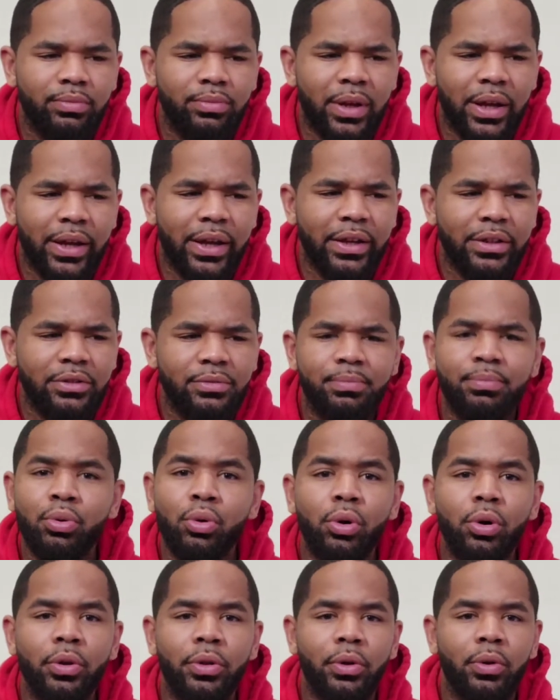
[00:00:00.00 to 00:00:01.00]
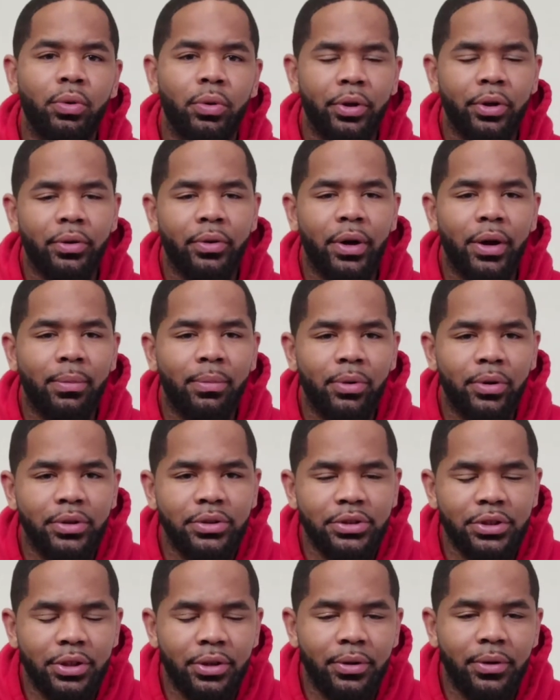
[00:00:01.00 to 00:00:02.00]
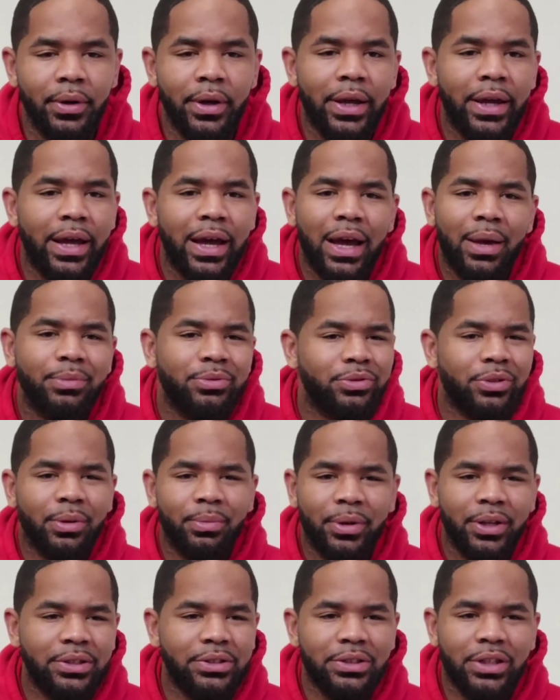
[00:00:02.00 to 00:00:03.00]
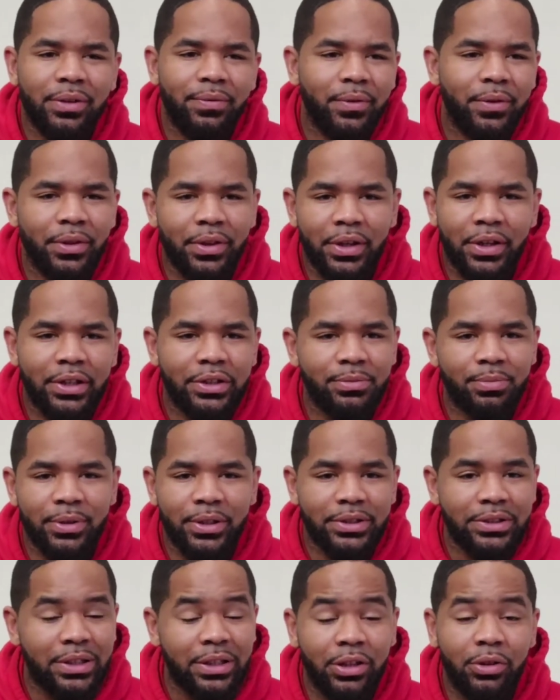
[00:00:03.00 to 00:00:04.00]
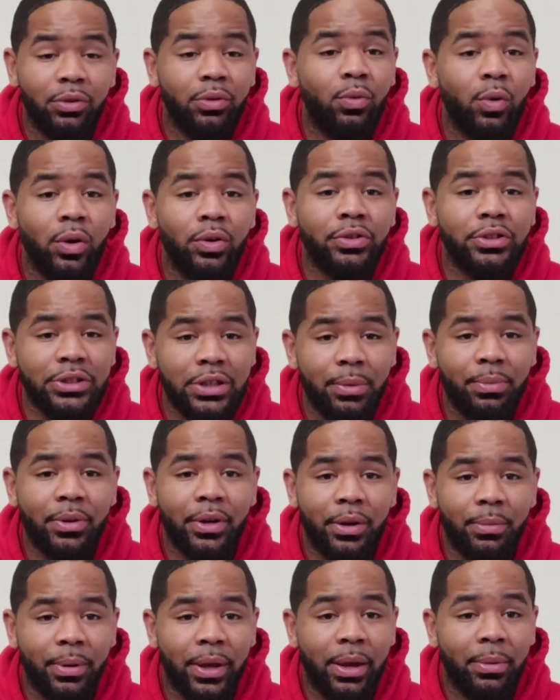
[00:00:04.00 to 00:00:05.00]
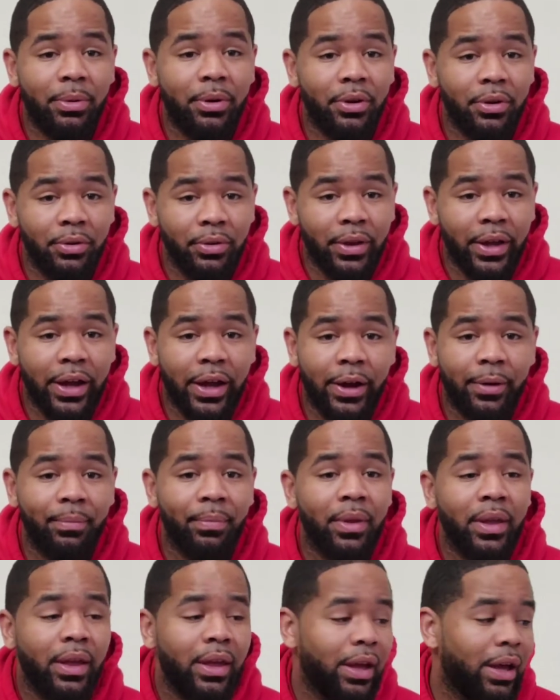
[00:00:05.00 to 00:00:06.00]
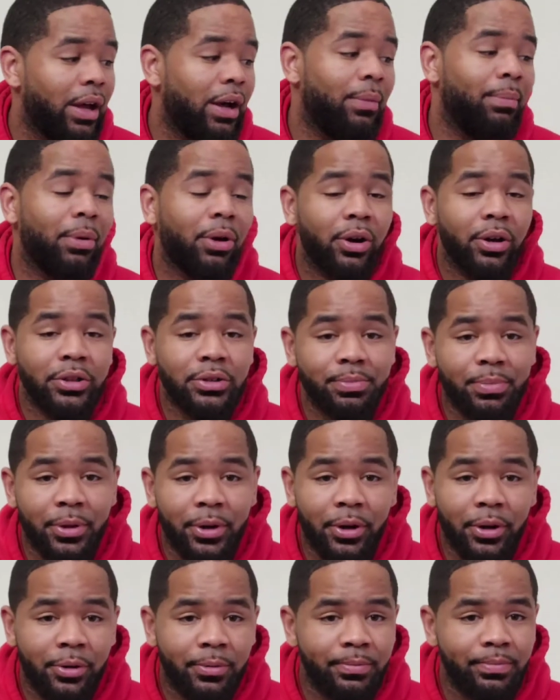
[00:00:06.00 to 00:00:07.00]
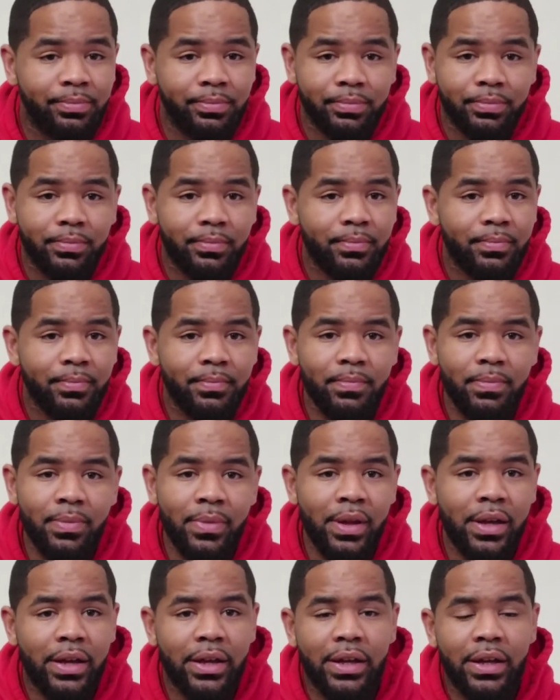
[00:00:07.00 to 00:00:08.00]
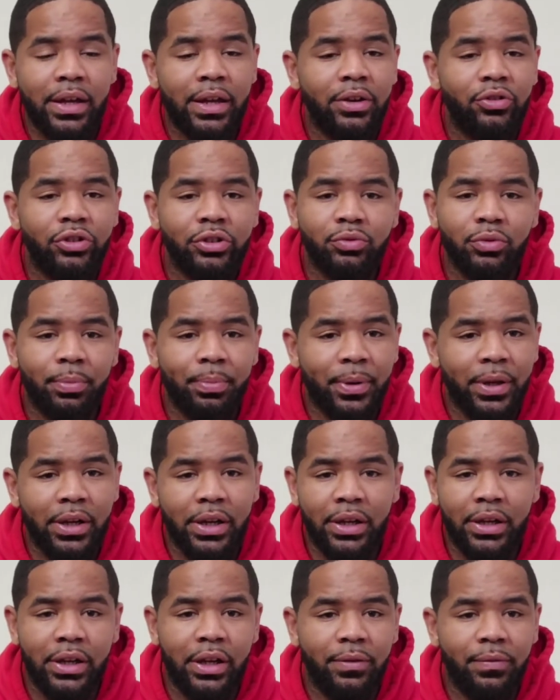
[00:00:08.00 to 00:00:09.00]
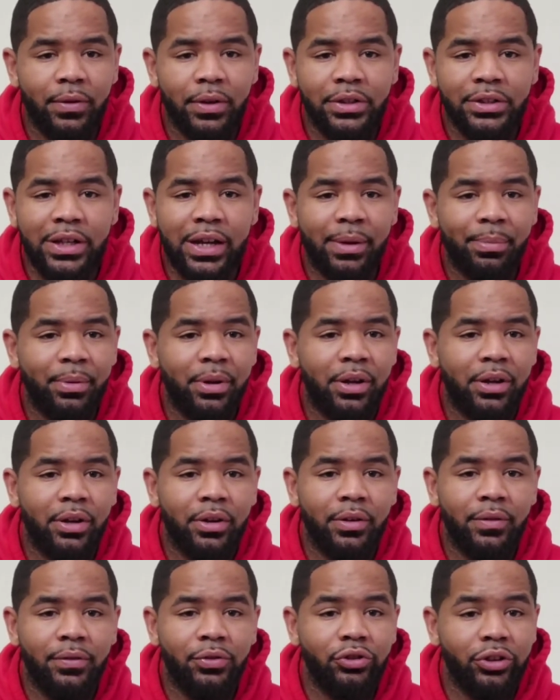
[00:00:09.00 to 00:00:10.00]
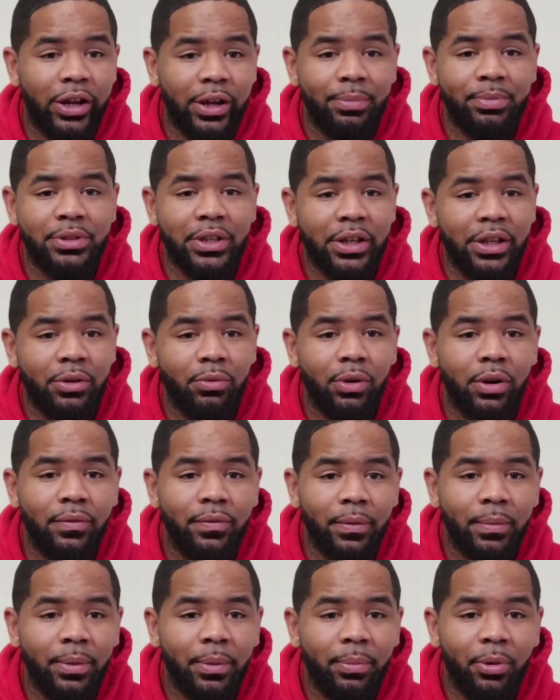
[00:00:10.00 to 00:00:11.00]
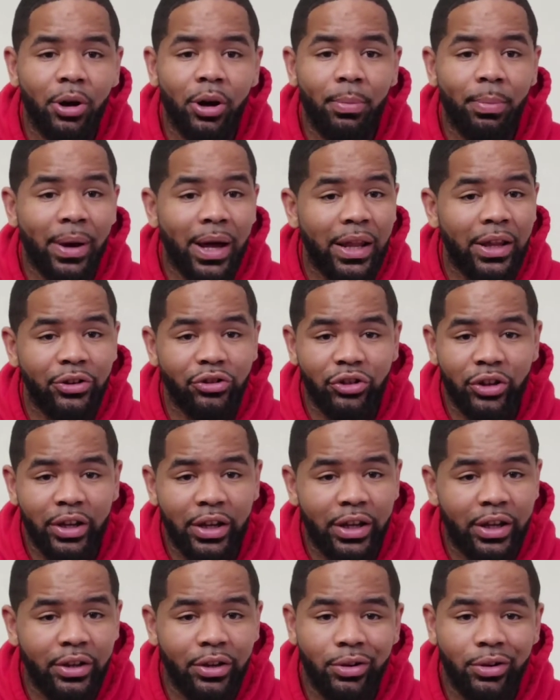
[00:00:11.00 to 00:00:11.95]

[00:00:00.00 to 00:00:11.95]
I guess, pull the oil out more so. It's different things, but you'll want something to be able to do that. Ball spinner, again, just repeating different type of shapes that you want from the ball, polishing it.